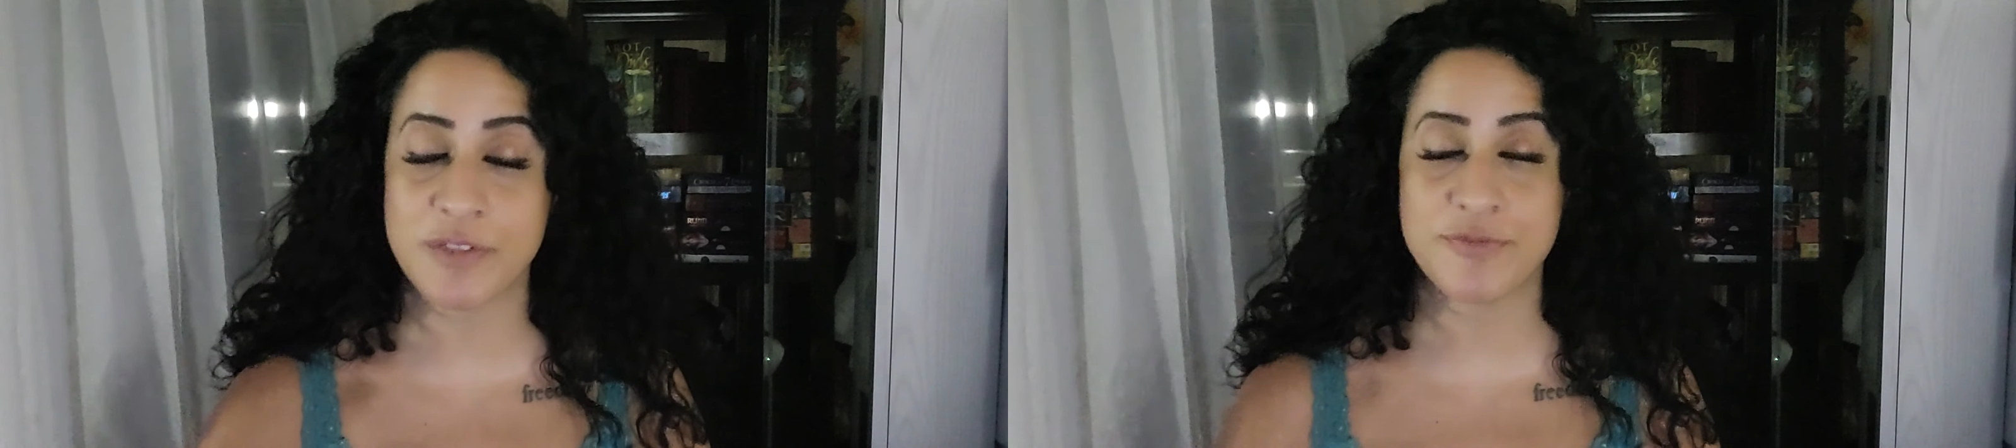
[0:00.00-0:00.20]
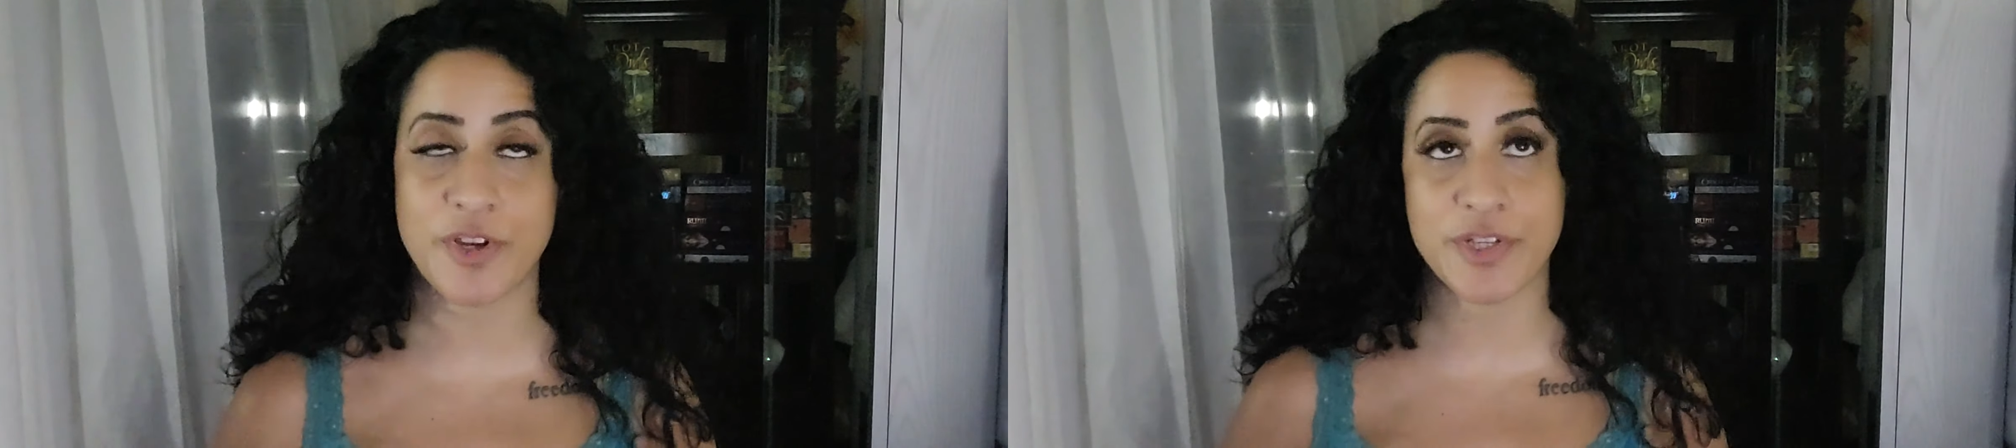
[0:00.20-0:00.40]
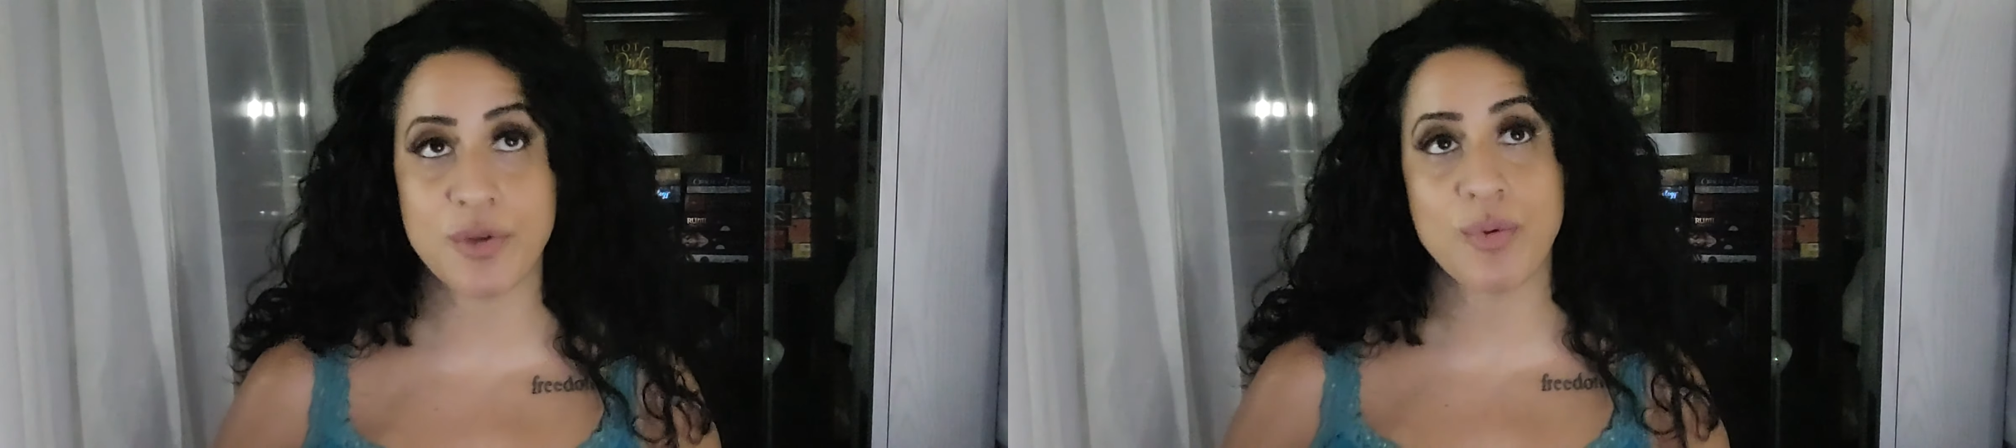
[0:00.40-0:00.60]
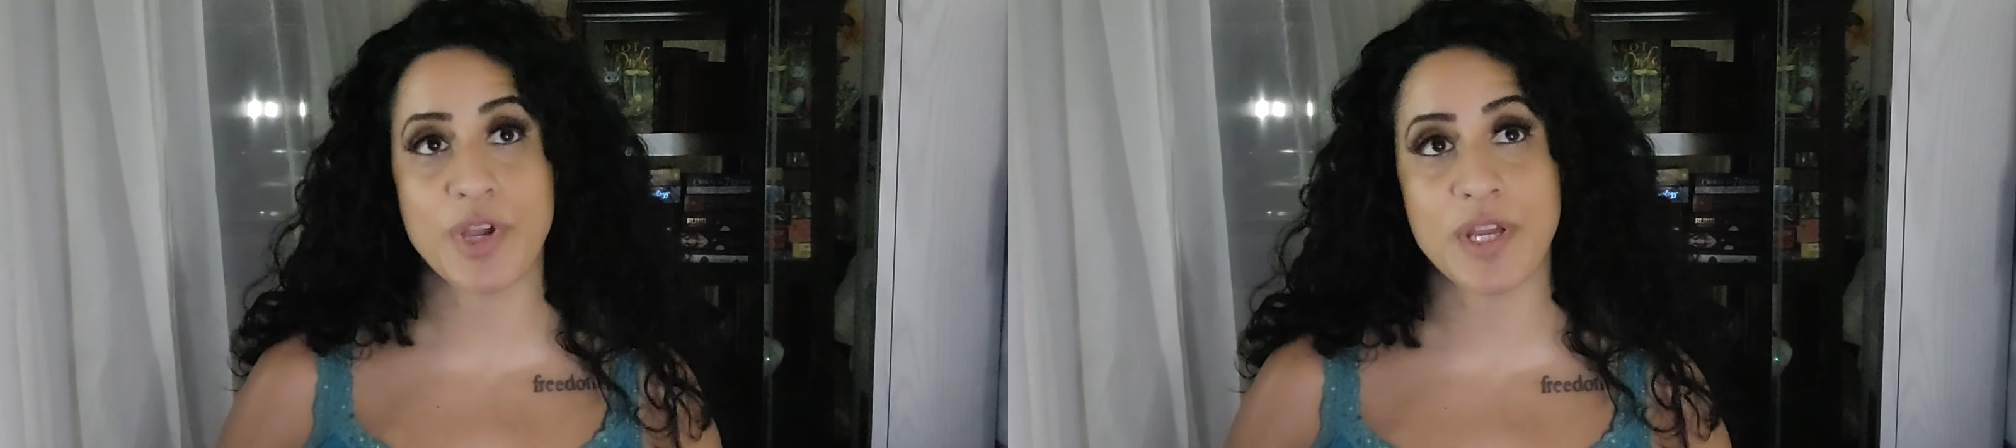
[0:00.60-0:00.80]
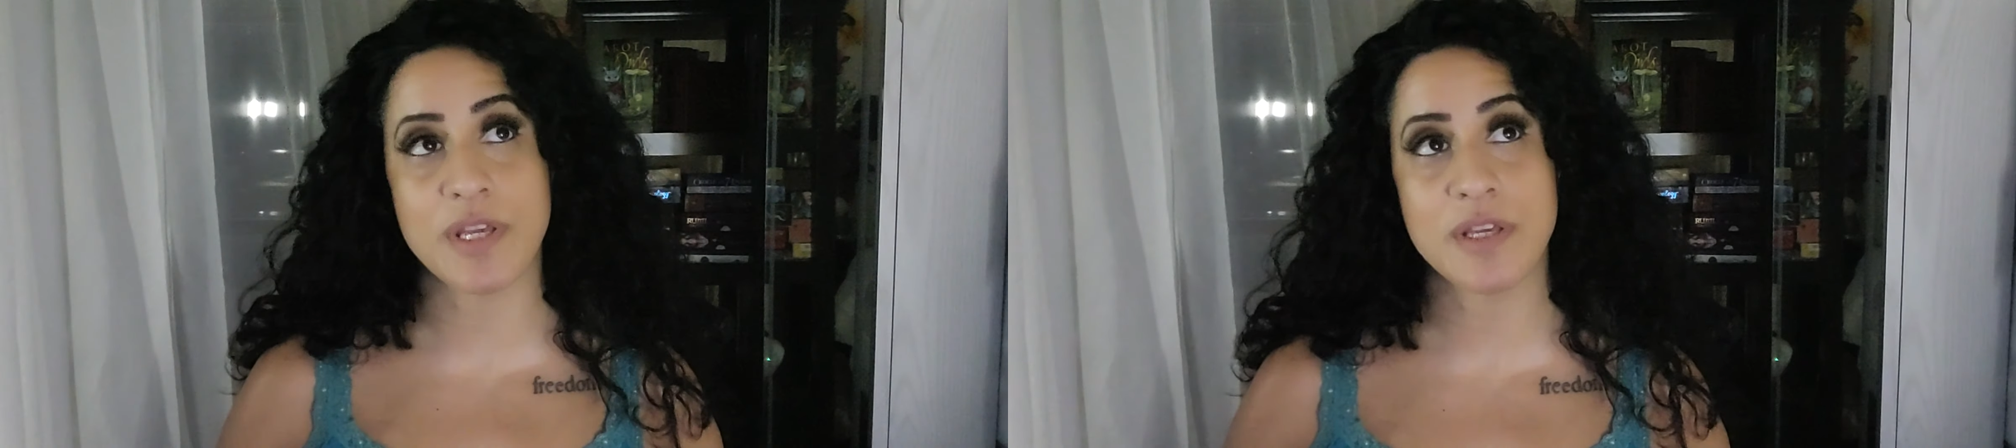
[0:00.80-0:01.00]
find a
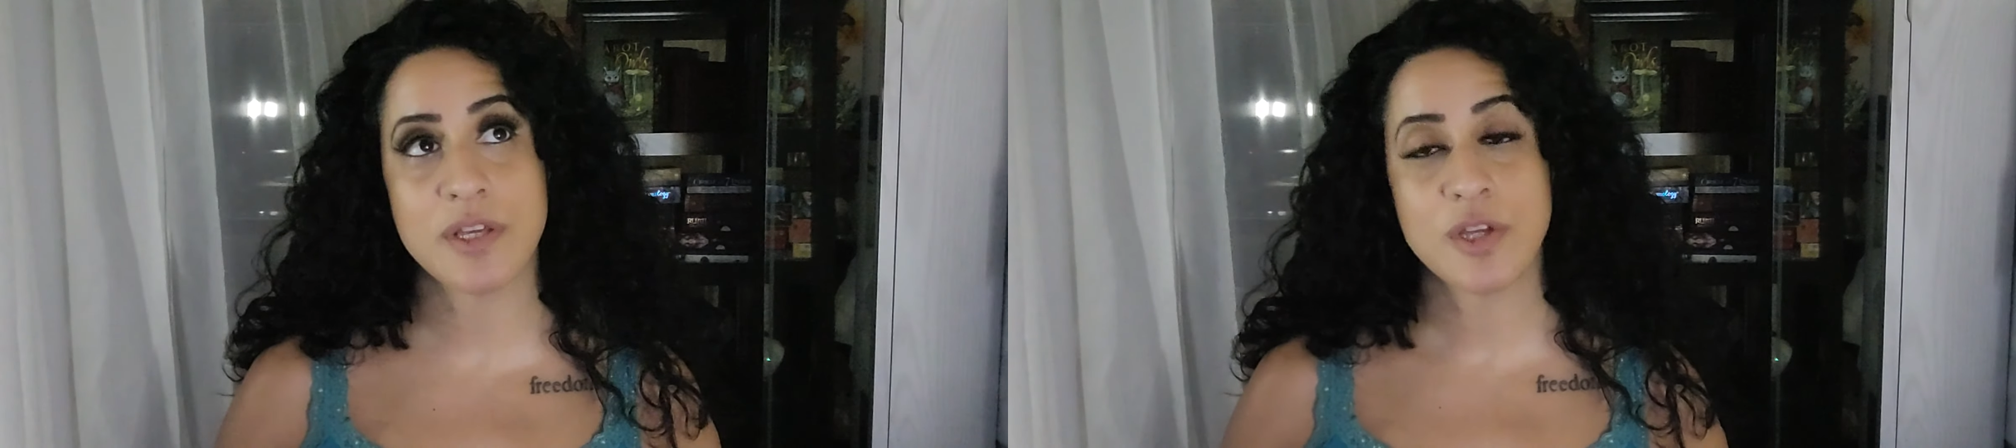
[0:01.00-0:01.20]
way